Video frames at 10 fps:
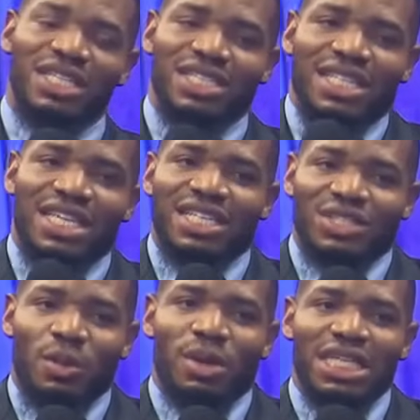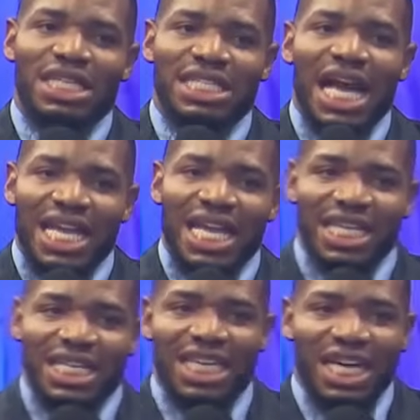God says somebody is a
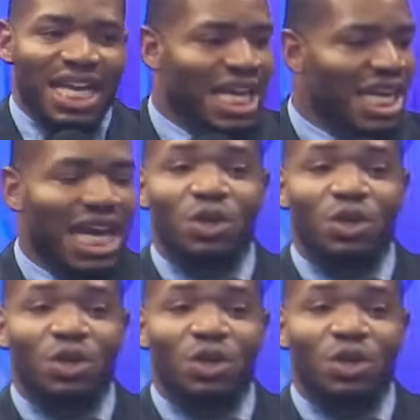higher killer like